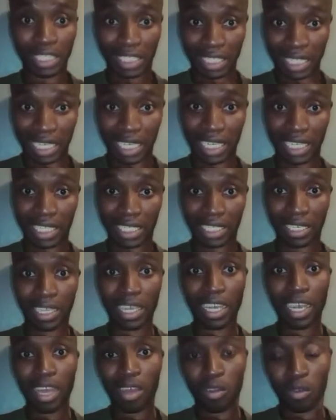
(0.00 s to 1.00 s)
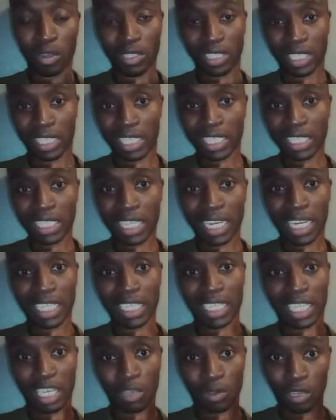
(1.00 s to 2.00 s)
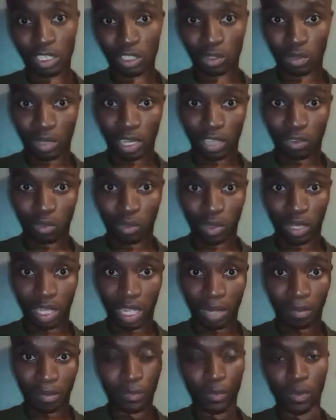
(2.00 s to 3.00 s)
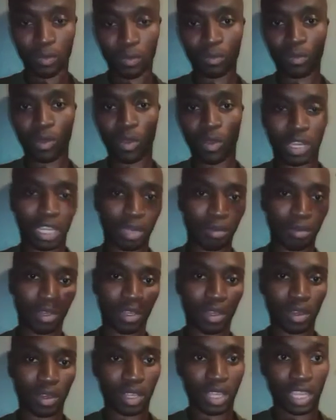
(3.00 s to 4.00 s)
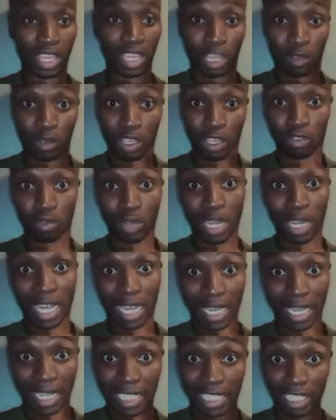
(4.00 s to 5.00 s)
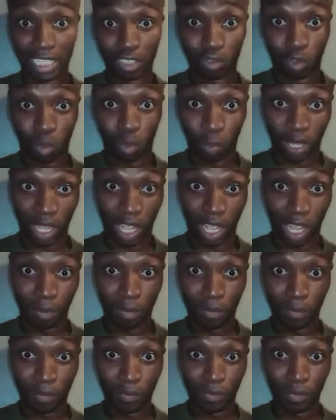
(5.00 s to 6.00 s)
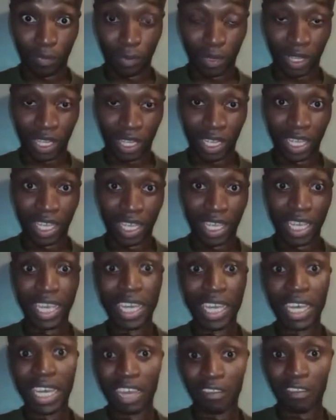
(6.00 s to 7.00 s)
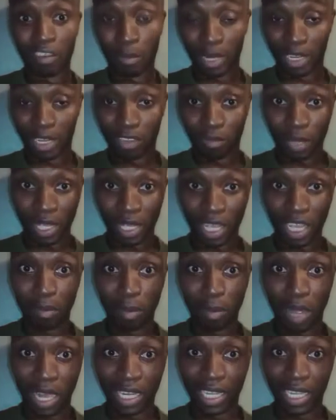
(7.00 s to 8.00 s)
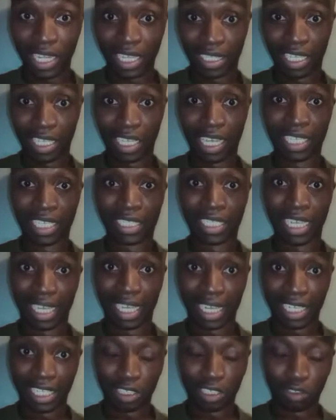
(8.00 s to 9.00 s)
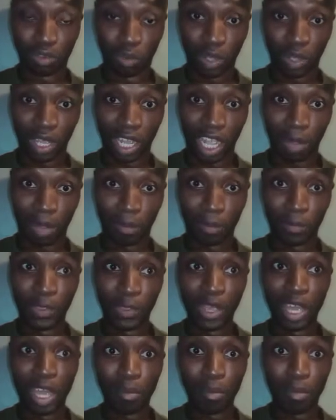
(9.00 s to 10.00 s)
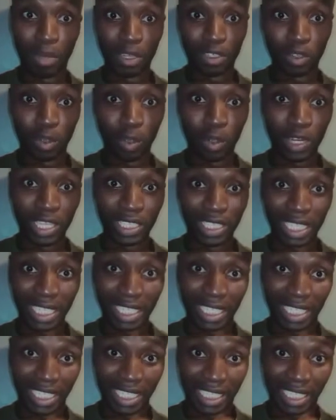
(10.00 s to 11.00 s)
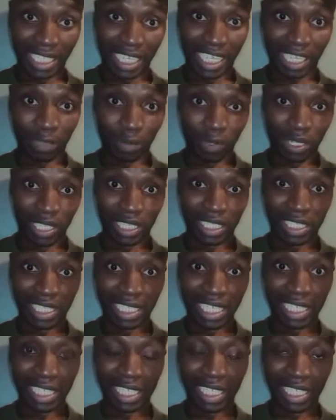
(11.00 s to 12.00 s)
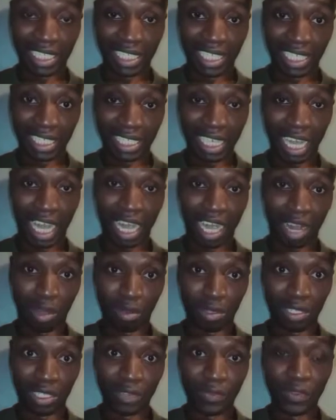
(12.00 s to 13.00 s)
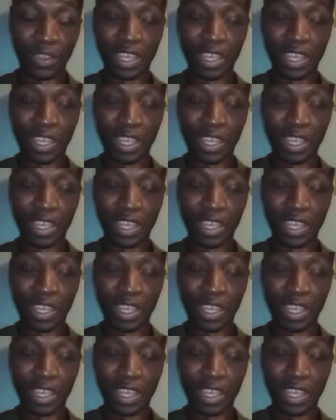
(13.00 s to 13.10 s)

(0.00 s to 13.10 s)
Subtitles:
trade, because in this trade the US dollar is going up, the, the US dollar rate is going up. Okay, everybody's making money as the rate is going up, but on a certain turn, when it suddenly turns around,